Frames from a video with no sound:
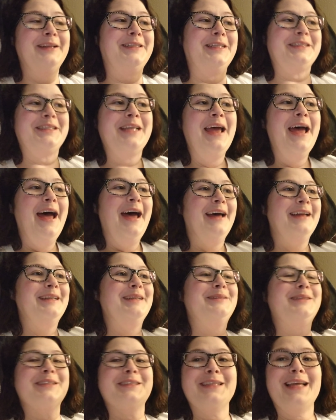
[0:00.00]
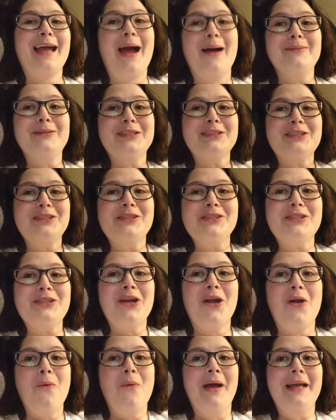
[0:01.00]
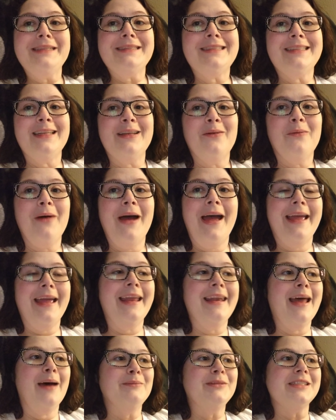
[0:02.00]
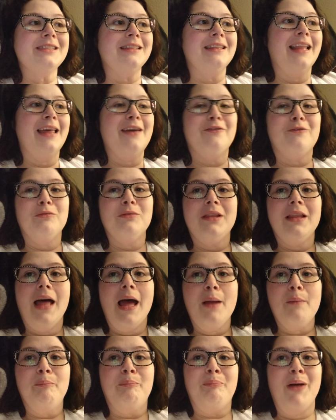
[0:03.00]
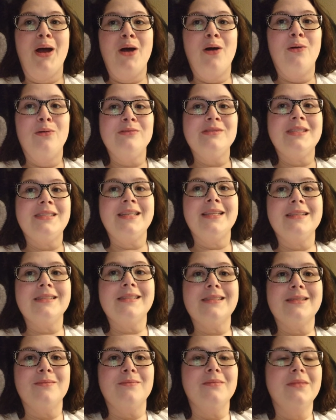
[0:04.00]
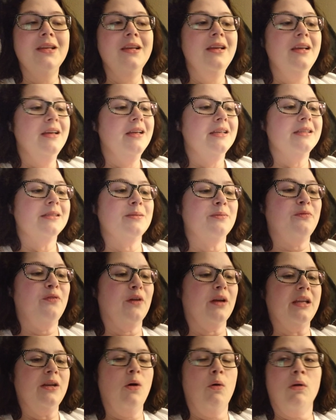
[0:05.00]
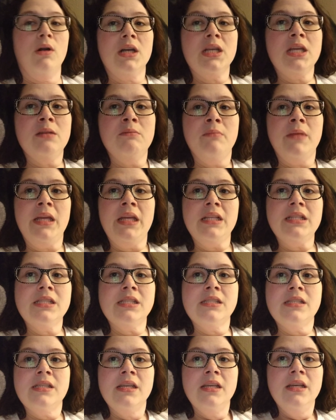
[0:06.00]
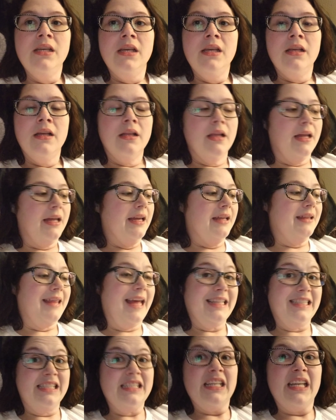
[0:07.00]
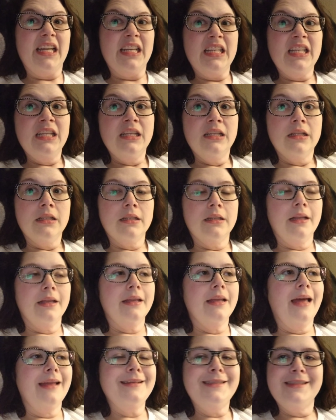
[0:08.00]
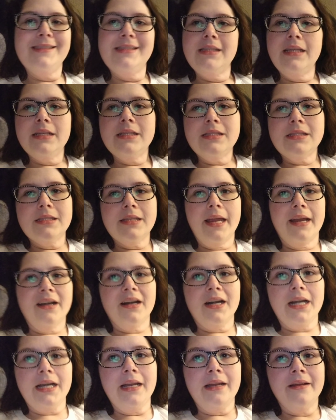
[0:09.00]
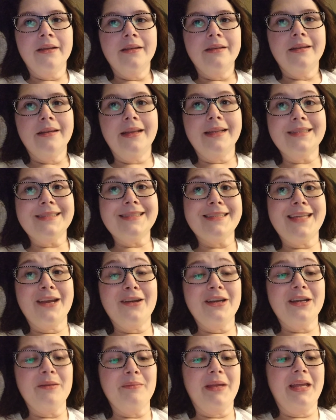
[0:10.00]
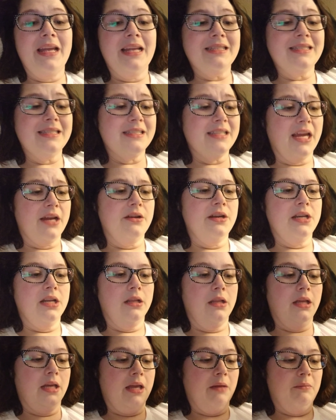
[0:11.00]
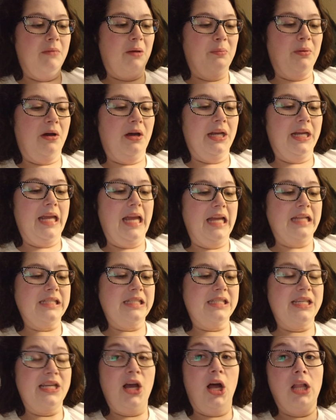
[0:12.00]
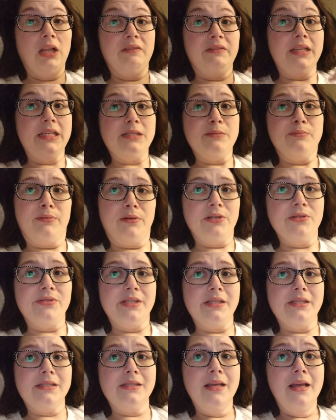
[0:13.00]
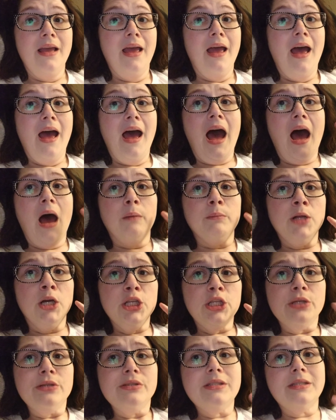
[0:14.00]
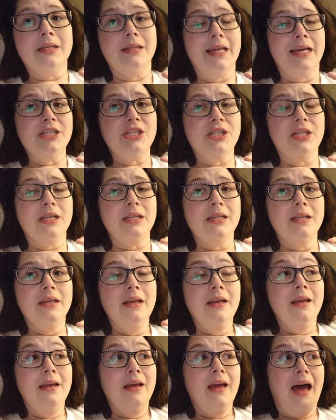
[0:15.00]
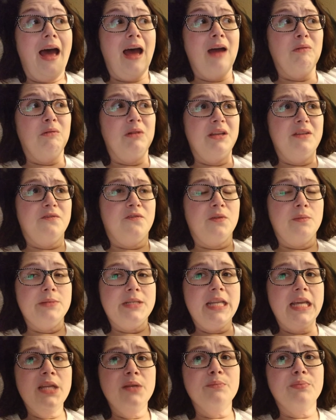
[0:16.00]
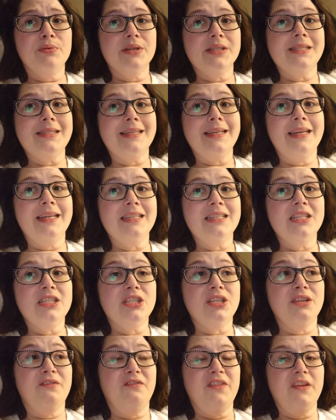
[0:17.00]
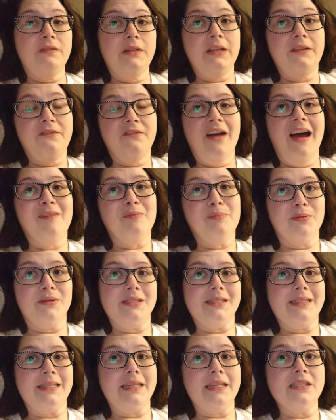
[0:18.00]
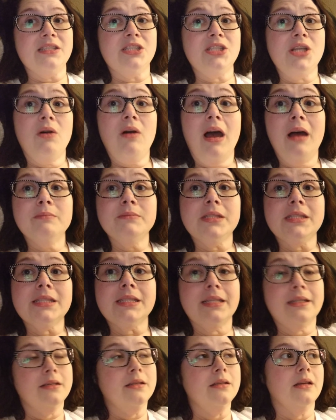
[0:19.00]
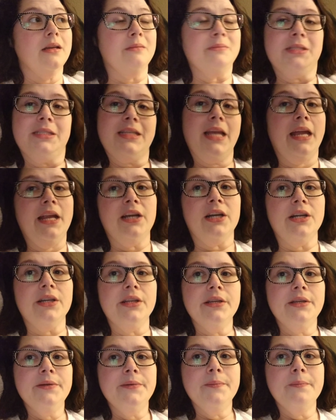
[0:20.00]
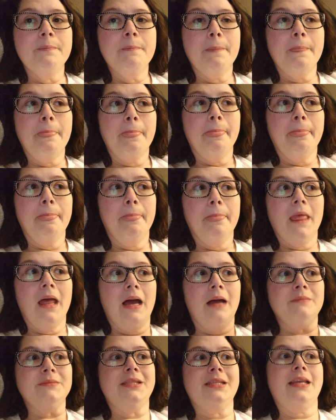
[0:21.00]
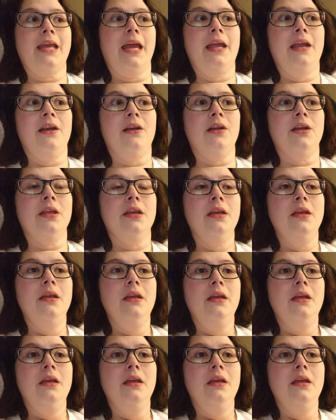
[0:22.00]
just, just like, I'm just gonna start wasting away, and I'm just left with, like, bones and some, some fucking organ meats. Like, that's it. Like, it just, it's scary. It's scary to me. It's scary to look at my body and see all of these bruises. I'm not used to that shit. I went from ten percent to fifty-five percent. So I'm I'm scared. I'm scared.